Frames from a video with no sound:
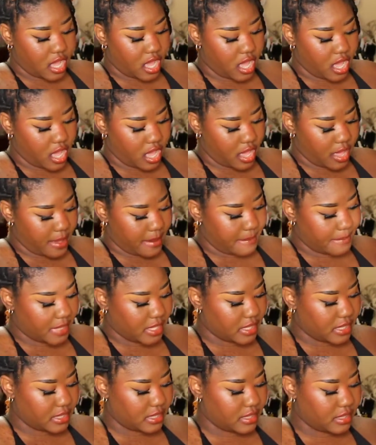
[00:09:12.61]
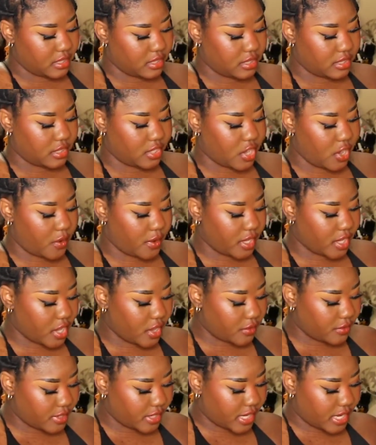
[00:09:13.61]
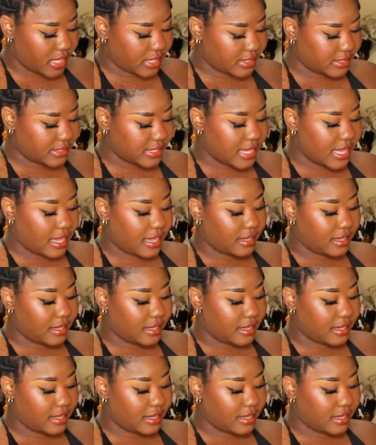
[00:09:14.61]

Going Coconuts,